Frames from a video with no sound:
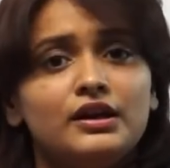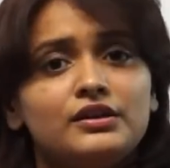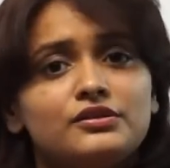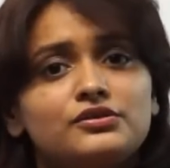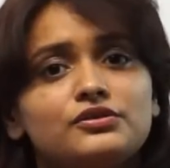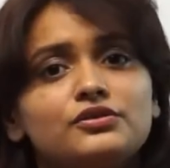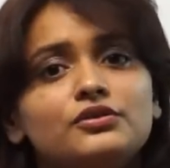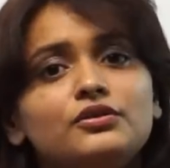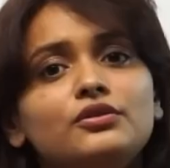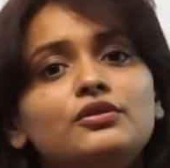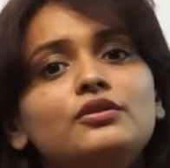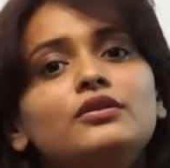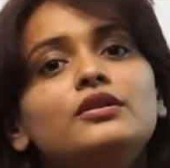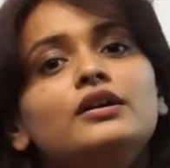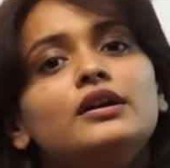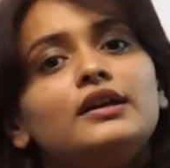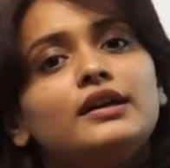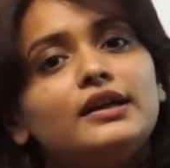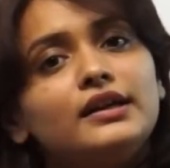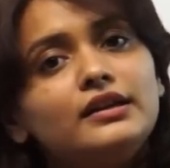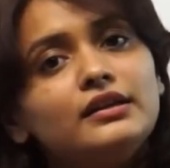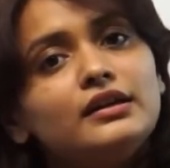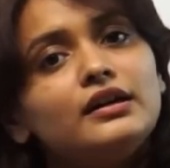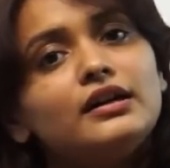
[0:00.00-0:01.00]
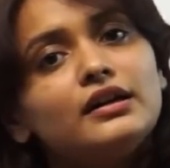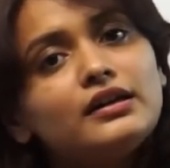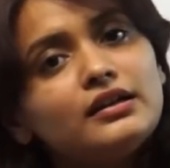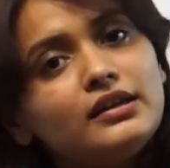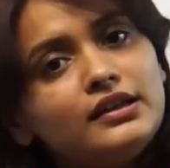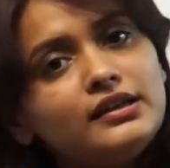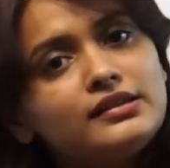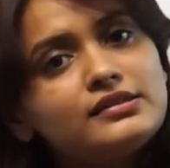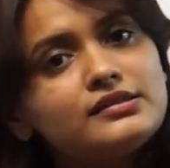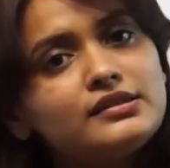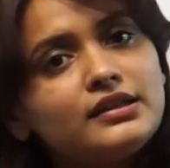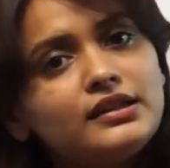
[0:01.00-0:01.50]
So in the
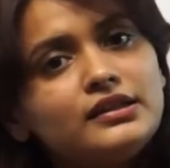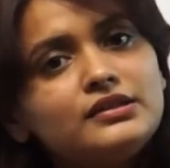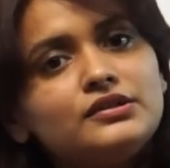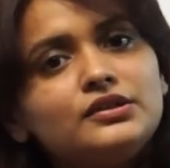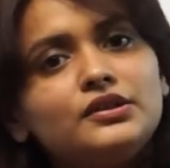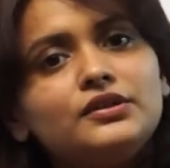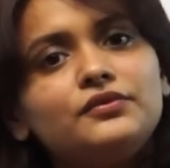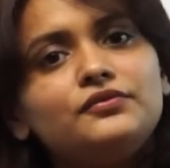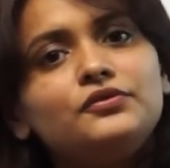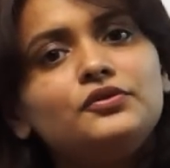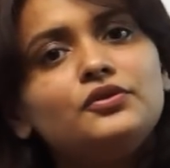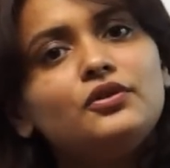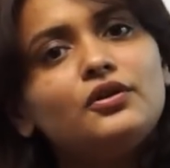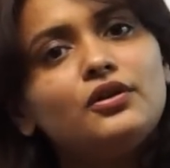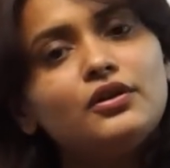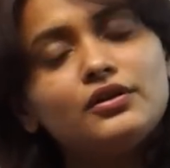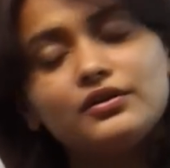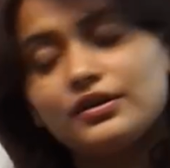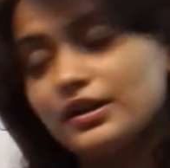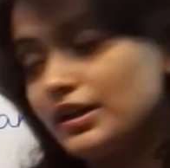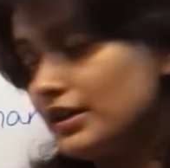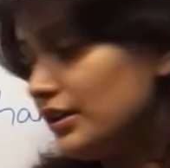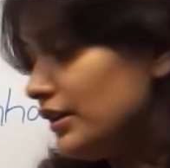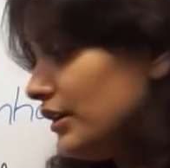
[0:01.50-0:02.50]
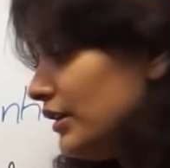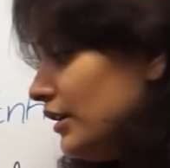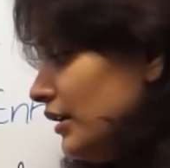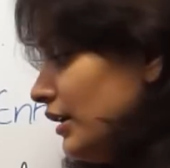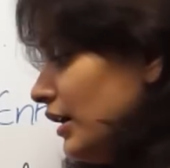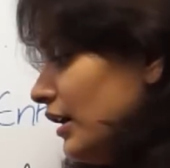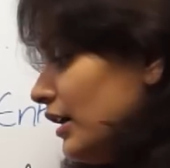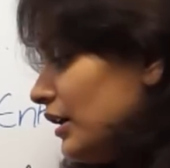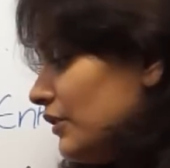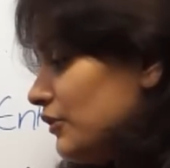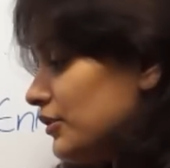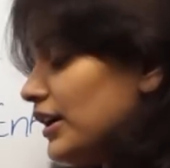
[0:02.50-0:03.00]
early stage, if you
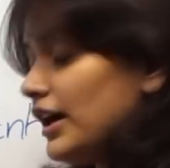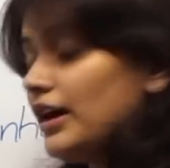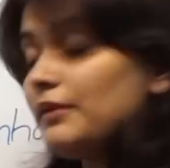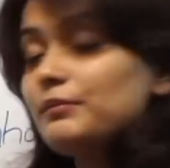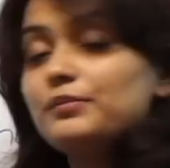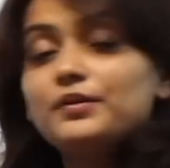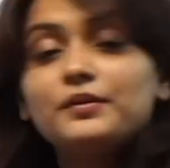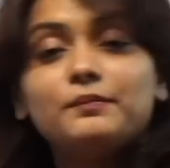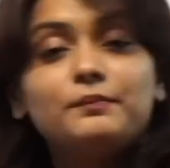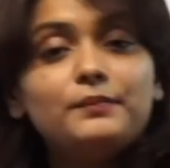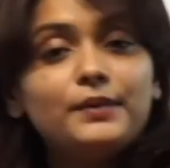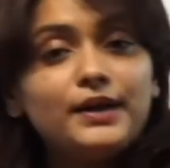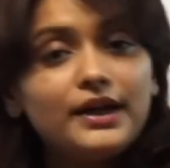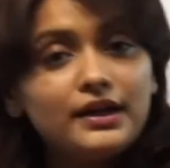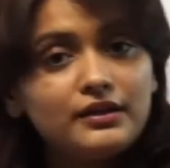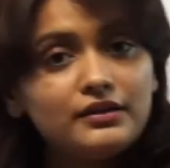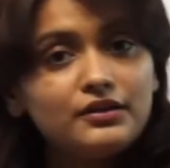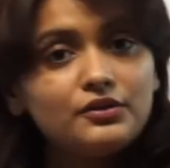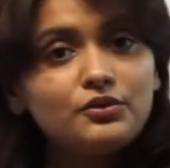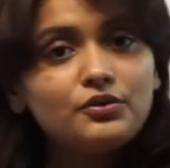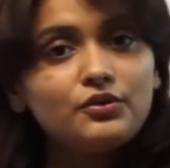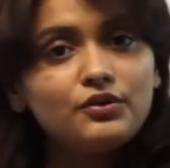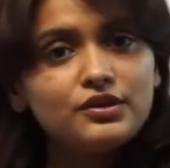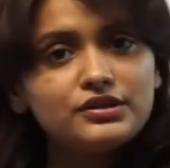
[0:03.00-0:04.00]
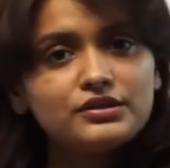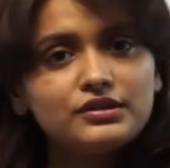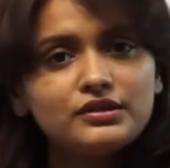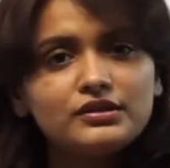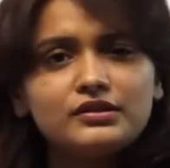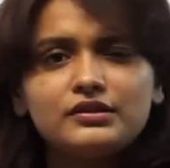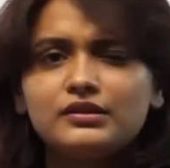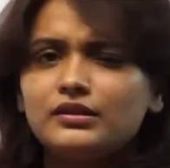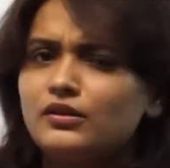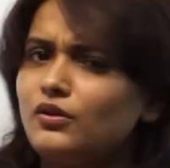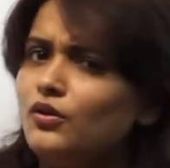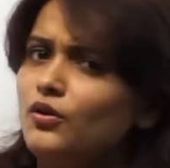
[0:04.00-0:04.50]
already would have prepared the
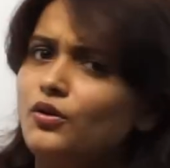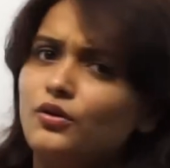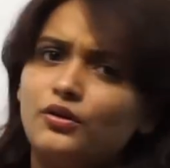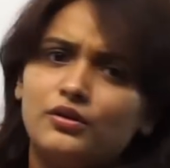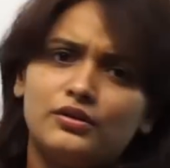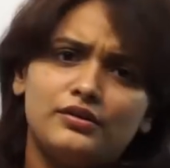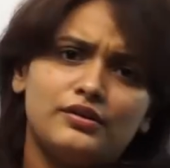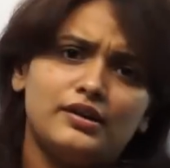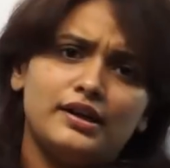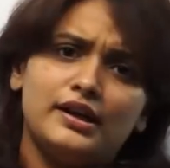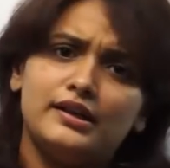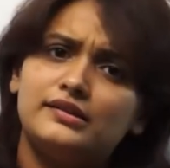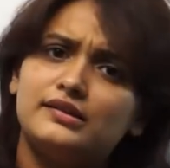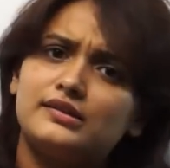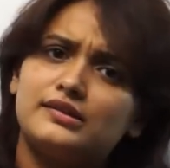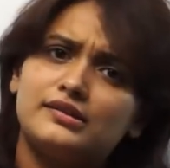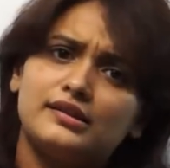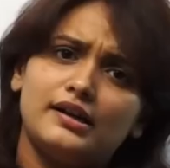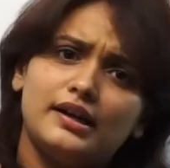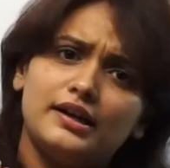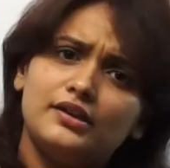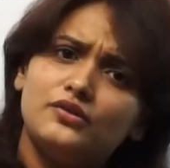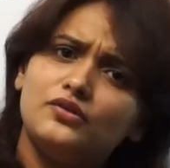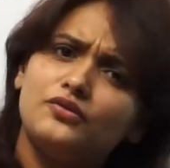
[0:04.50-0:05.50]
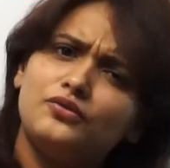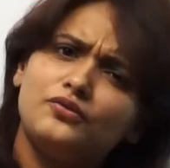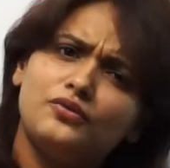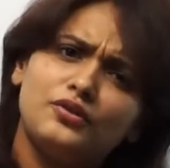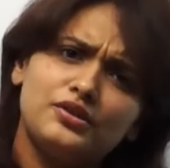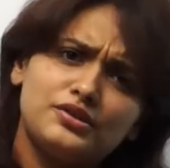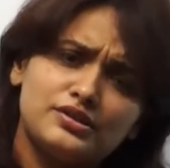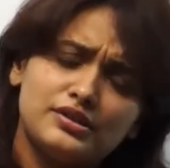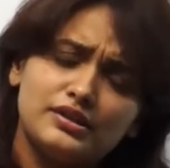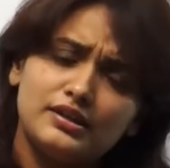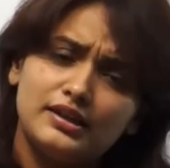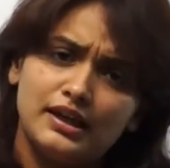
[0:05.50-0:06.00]
question, alright, this kind of
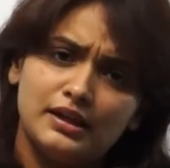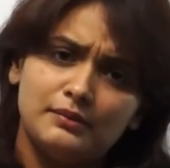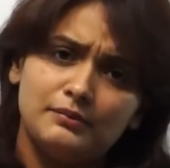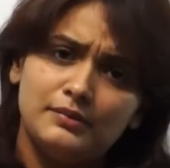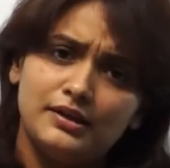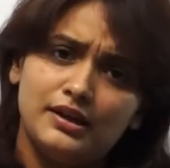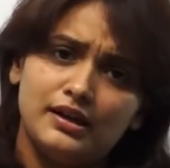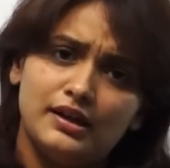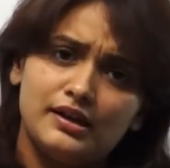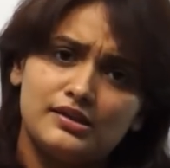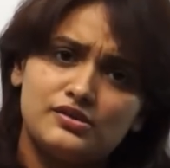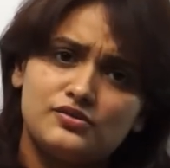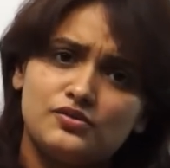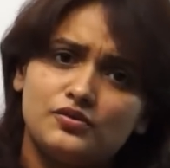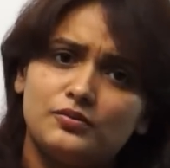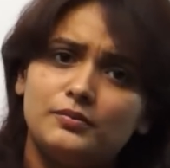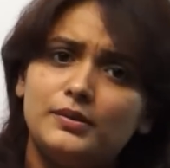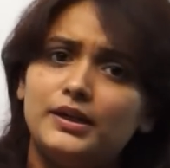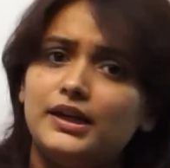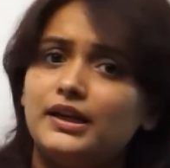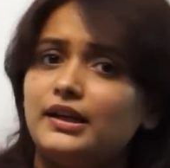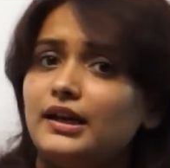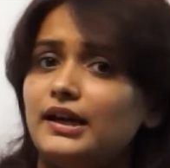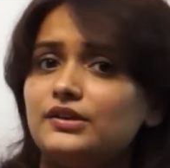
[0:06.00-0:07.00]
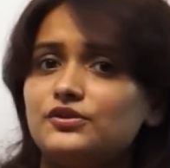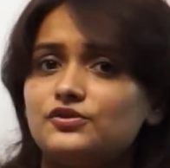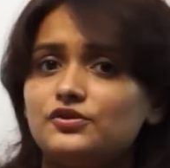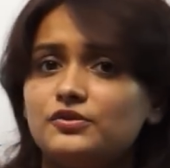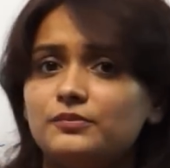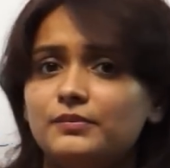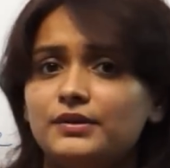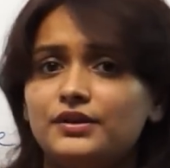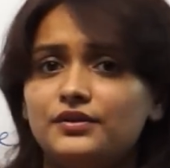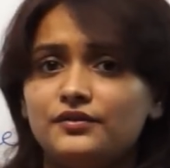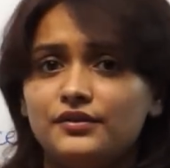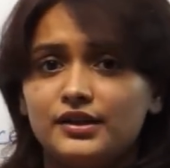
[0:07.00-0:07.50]
question can be asked to me and I
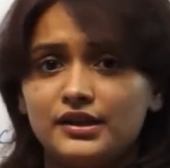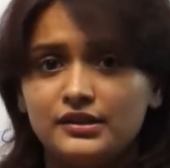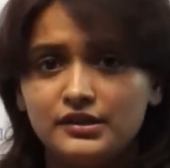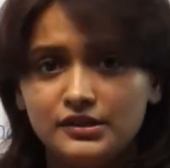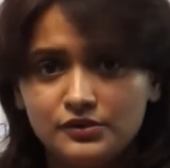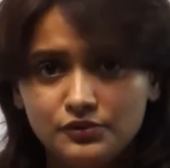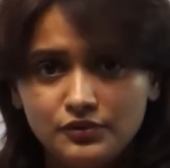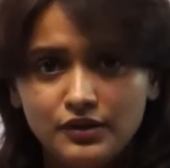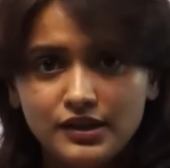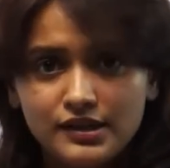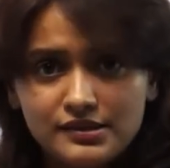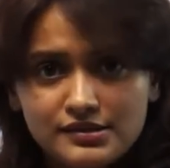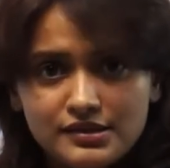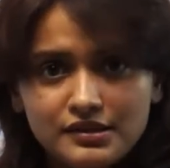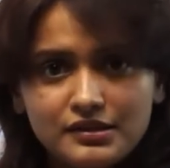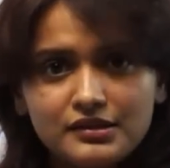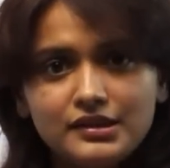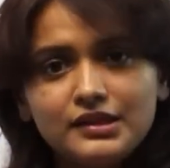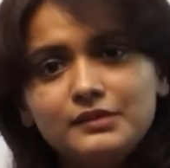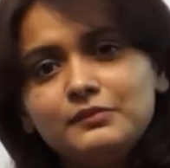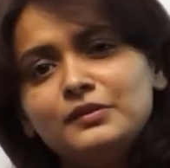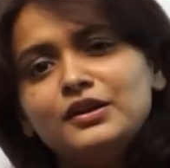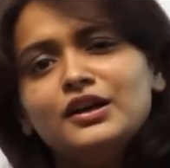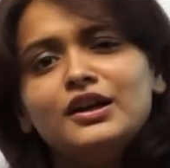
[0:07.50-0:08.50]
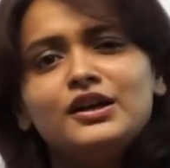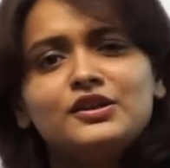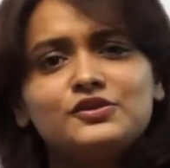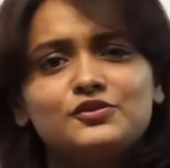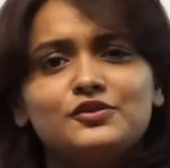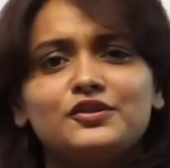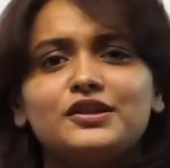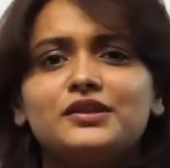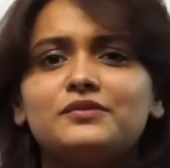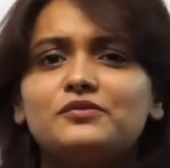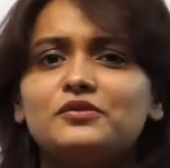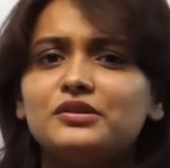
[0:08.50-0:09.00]
should be ready to answer them,
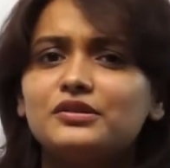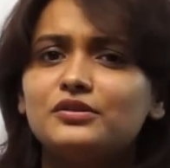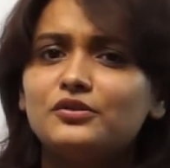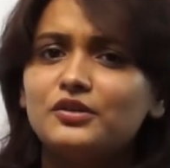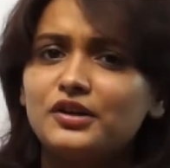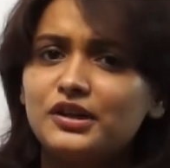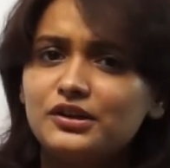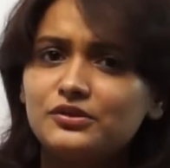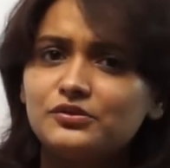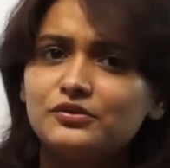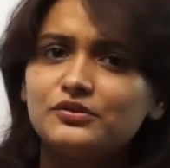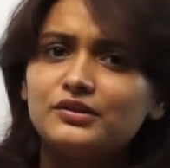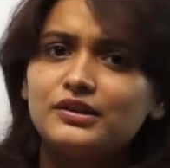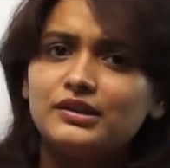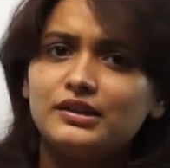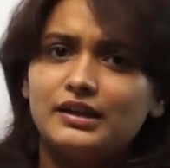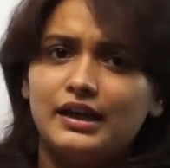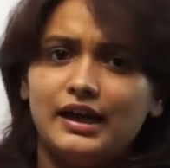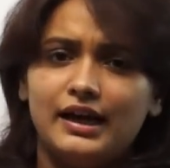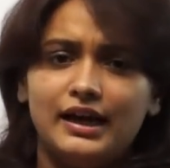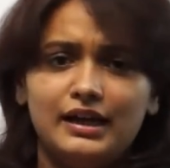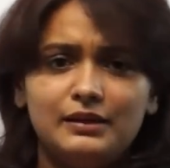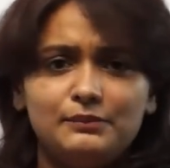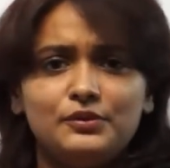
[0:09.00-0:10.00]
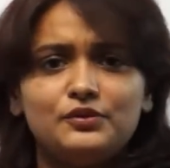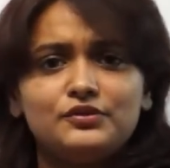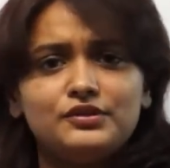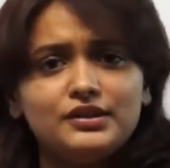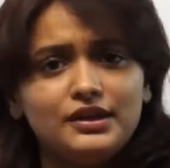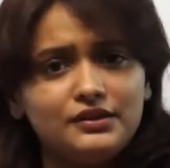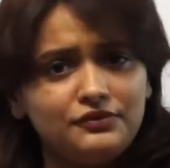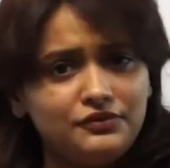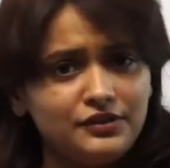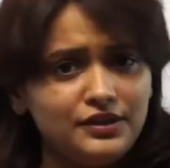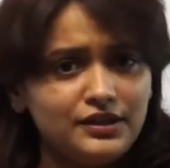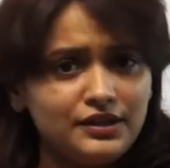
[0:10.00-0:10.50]
so it would going to help you
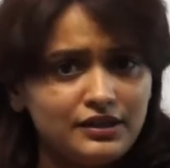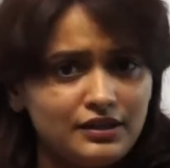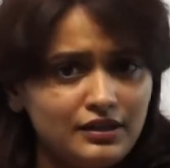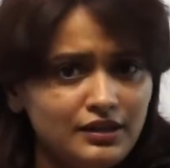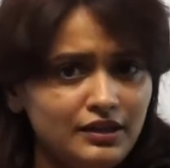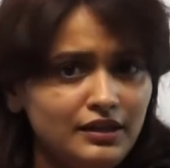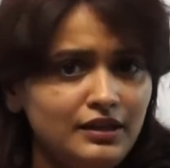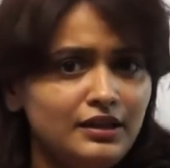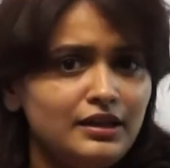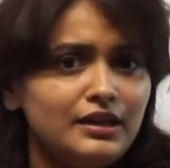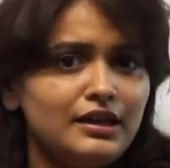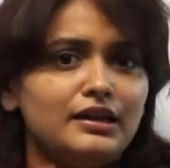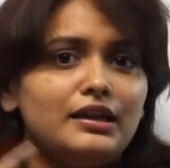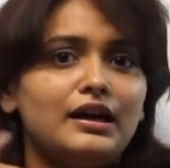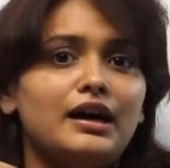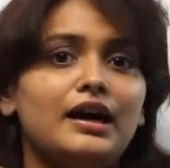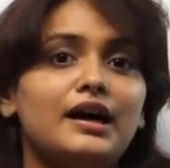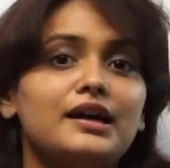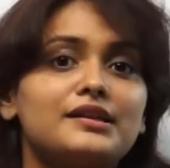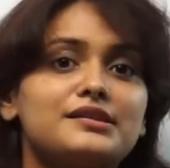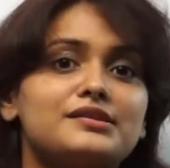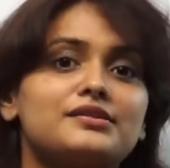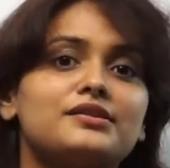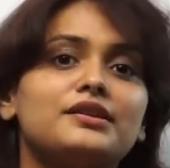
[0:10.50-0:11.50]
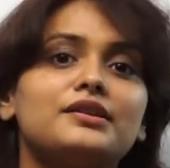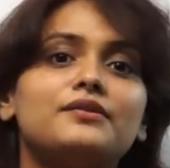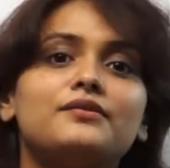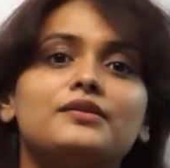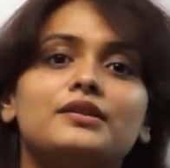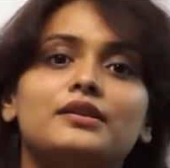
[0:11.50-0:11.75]
definitely in answering